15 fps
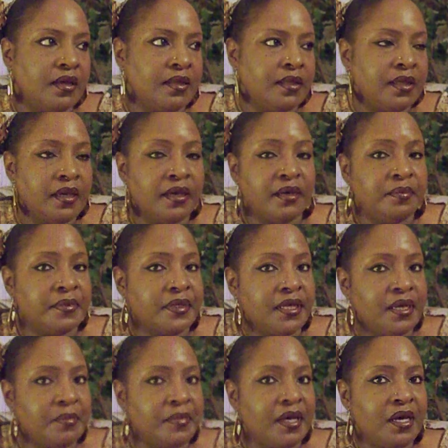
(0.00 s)
Yeah, but
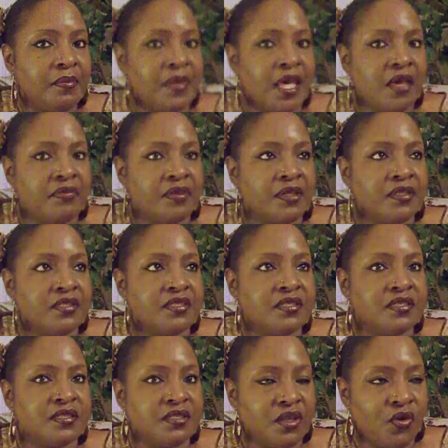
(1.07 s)
I'm having
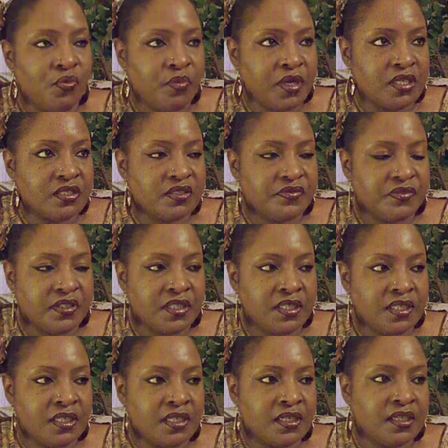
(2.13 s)
so much
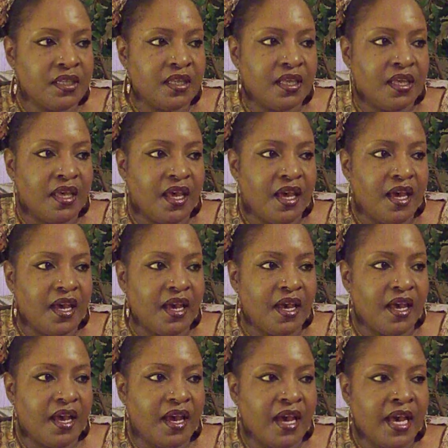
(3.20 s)
fun.
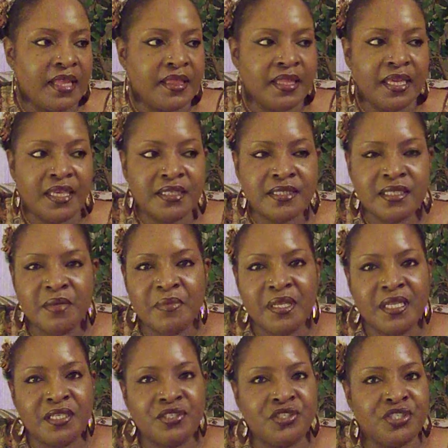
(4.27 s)
I think something
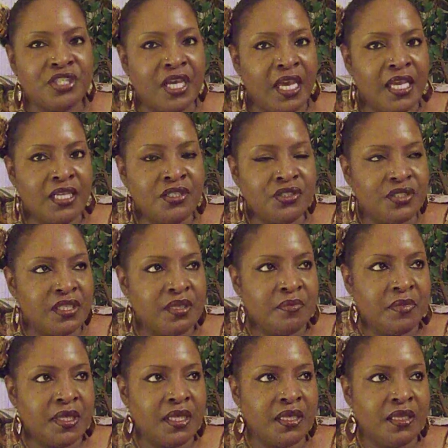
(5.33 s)
has changed in
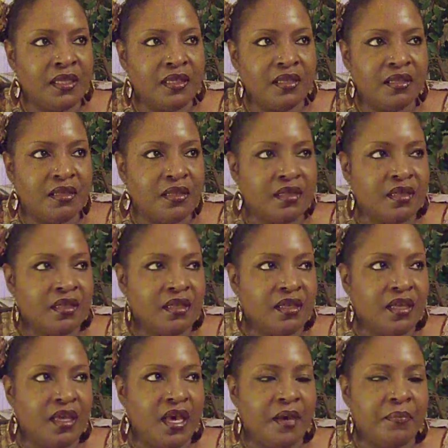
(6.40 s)
me,
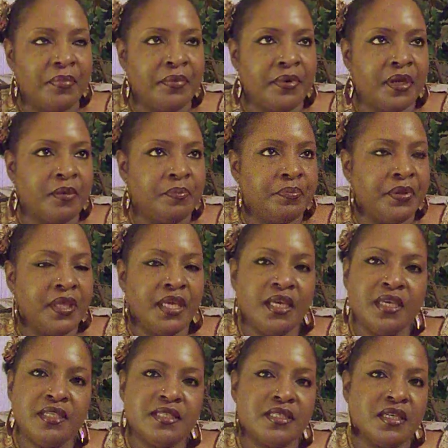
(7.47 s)
but
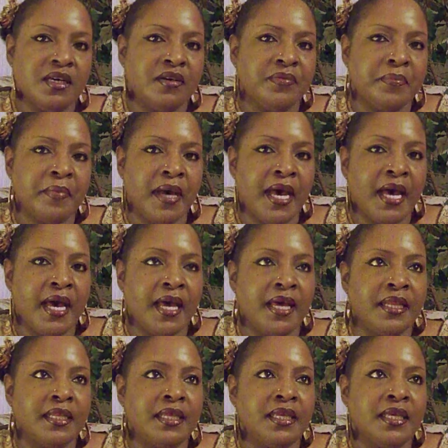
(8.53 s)
peace of
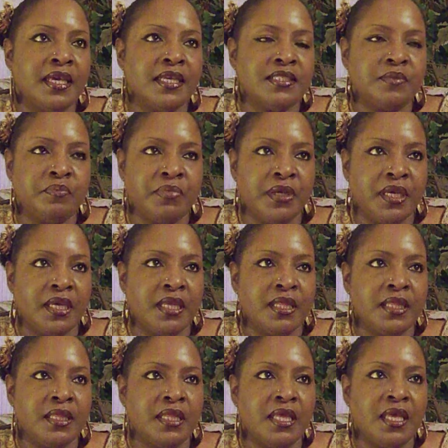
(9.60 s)
mind has been
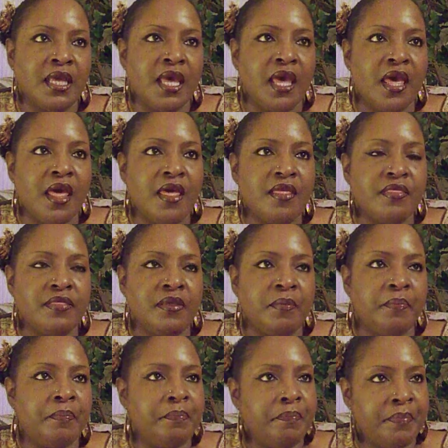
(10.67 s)
the
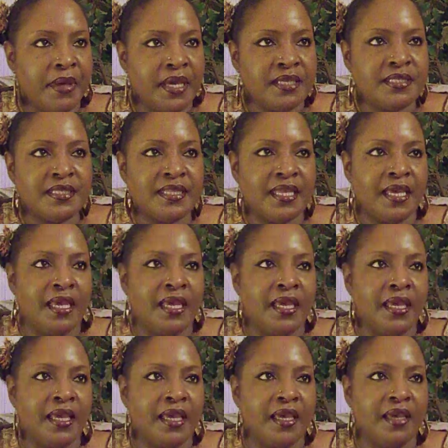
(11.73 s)
best thing,